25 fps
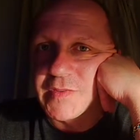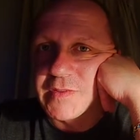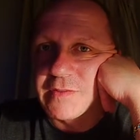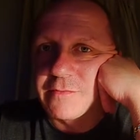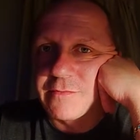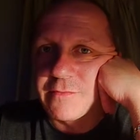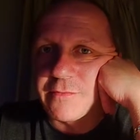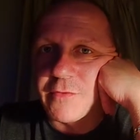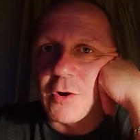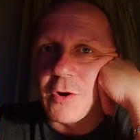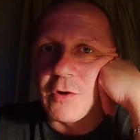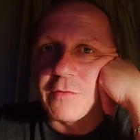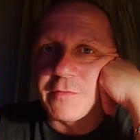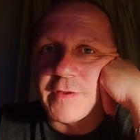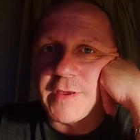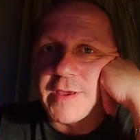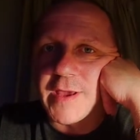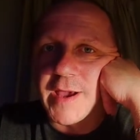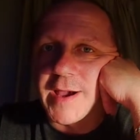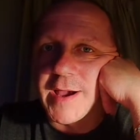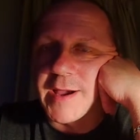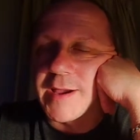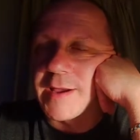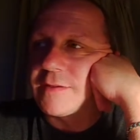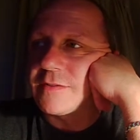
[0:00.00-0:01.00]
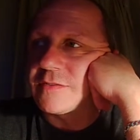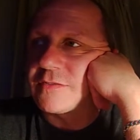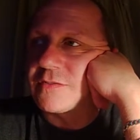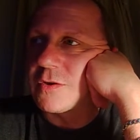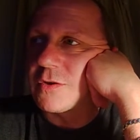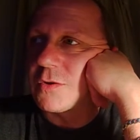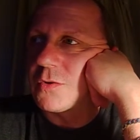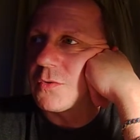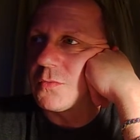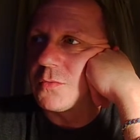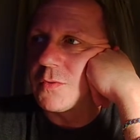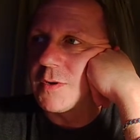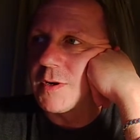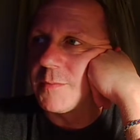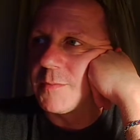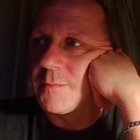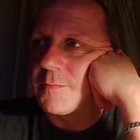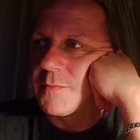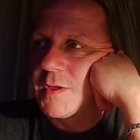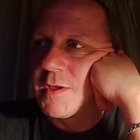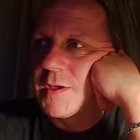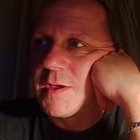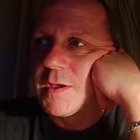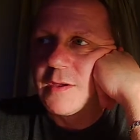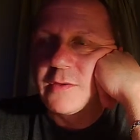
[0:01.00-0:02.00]
4 feet high. So
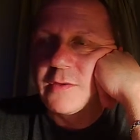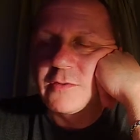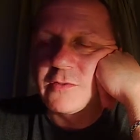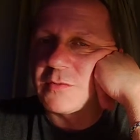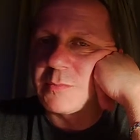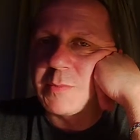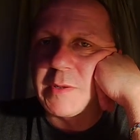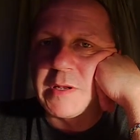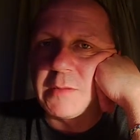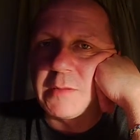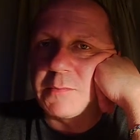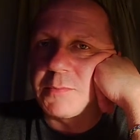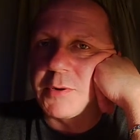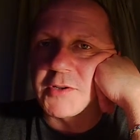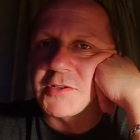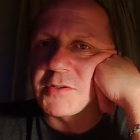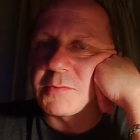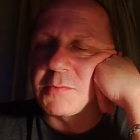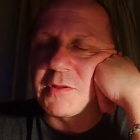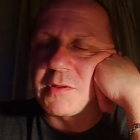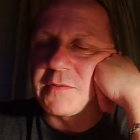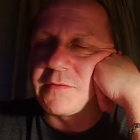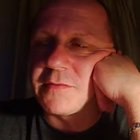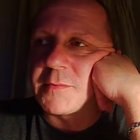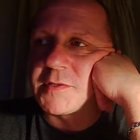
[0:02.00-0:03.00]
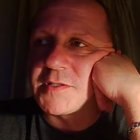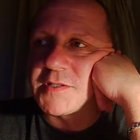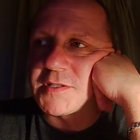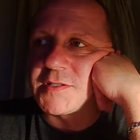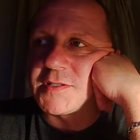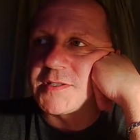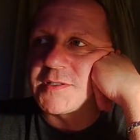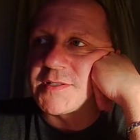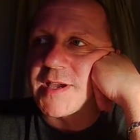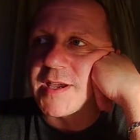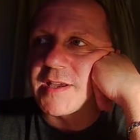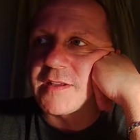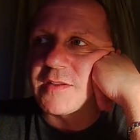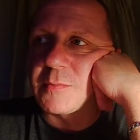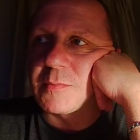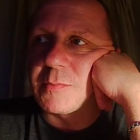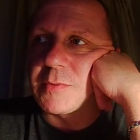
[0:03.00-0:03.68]
it's been impossible for me to detect.